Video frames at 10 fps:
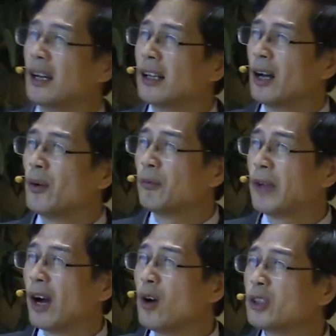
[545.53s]
And
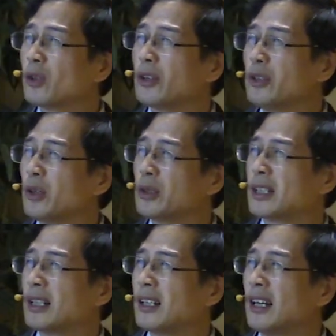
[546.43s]
we also
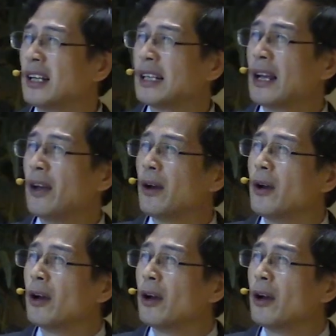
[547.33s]
used the